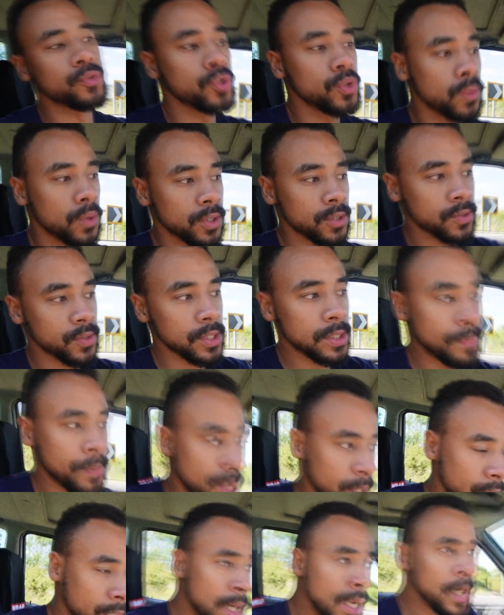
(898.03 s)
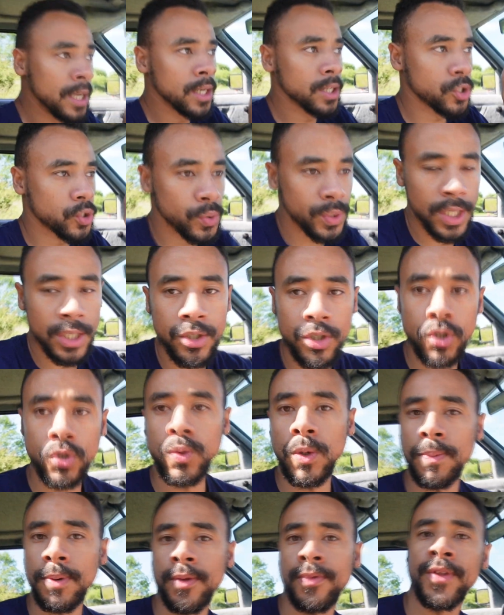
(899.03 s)
Do you want to see me do an engine
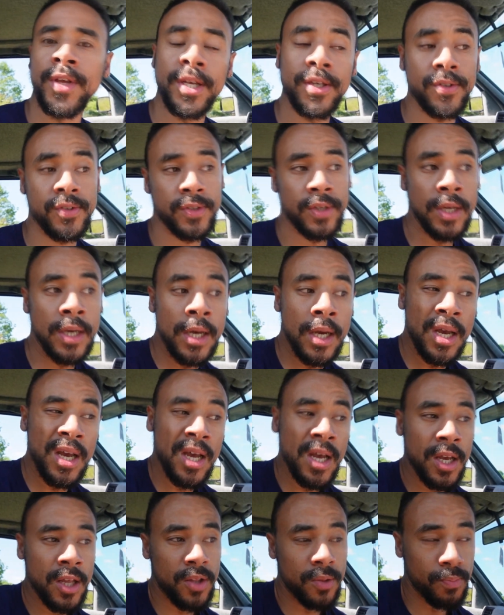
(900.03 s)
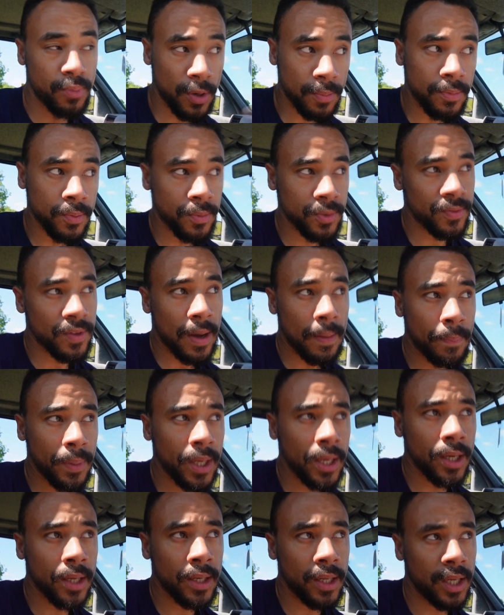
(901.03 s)
swap on this, Problem with that
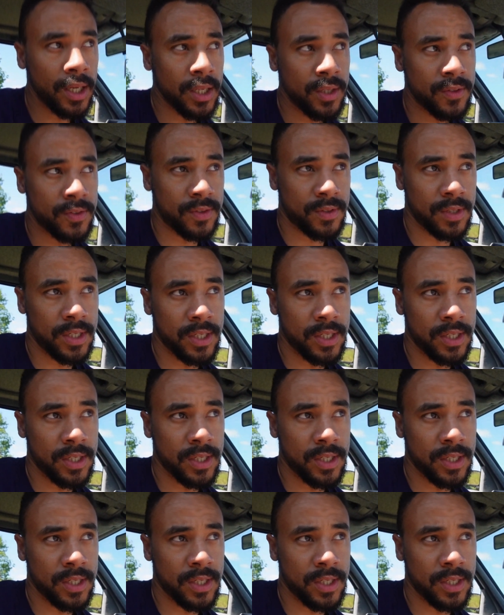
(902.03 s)
being is